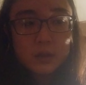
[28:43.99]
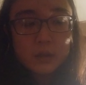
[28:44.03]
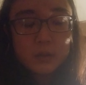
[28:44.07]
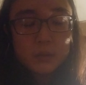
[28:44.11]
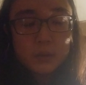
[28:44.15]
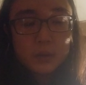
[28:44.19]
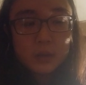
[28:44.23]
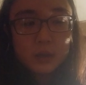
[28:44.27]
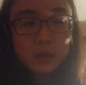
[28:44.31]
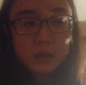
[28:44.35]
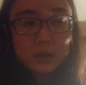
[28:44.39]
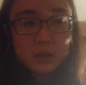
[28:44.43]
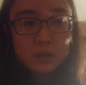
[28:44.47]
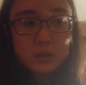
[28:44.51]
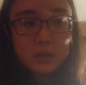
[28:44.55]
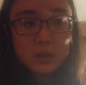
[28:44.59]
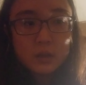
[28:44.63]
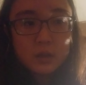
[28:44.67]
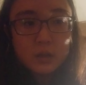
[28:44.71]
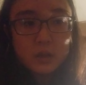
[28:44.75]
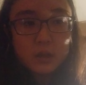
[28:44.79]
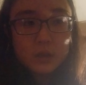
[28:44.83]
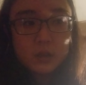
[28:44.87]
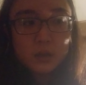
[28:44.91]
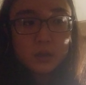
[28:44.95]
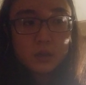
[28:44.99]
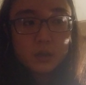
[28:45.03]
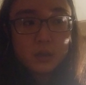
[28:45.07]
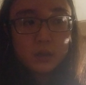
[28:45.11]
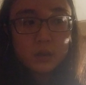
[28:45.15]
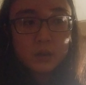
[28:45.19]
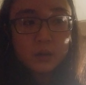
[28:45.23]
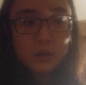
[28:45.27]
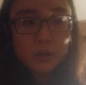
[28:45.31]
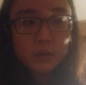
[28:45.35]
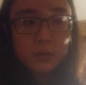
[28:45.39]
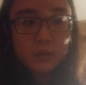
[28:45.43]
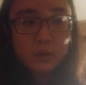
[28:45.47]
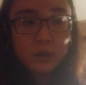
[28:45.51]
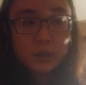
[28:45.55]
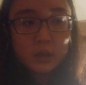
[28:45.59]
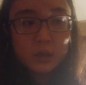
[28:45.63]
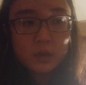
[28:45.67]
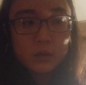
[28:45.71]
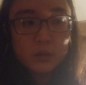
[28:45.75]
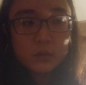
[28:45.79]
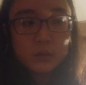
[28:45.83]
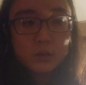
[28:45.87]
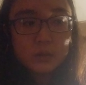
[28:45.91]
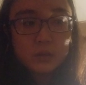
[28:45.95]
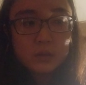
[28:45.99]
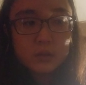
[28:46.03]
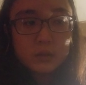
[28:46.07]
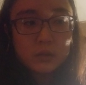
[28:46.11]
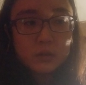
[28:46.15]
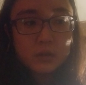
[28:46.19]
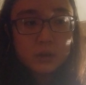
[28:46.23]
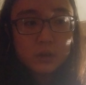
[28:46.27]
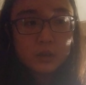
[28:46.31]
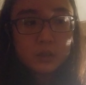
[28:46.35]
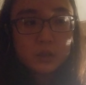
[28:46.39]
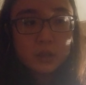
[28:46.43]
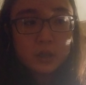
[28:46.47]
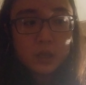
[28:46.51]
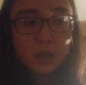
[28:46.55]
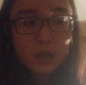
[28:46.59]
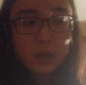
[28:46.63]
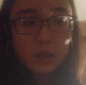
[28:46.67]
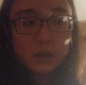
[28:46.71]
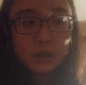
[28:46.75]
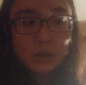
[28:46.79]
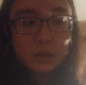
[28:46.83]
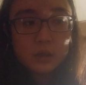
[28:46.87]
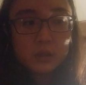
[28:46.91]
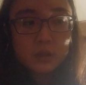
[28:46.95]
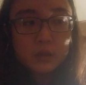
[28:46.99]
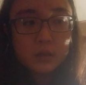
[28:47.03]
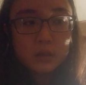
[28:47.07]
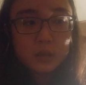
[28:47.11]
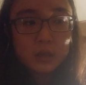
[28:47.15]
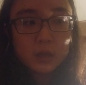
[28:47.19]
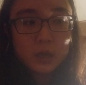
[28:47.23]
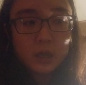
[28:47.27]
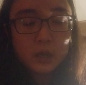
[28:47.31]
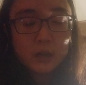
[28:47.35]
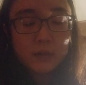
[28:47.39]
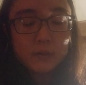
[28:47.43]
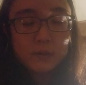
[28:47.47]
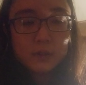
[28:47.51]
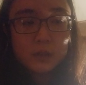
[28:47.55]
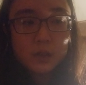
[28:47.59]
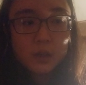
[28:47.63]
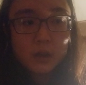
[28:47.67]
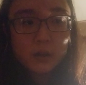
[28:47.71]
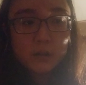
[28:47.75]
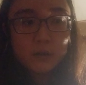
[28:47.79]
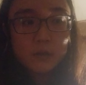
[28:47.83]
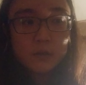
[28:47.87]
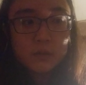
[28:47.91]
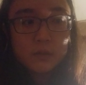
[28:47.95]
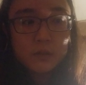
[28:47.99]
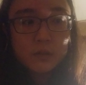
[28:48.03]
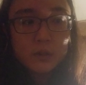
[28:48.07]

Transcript: because they killed Dr. King, the king of love.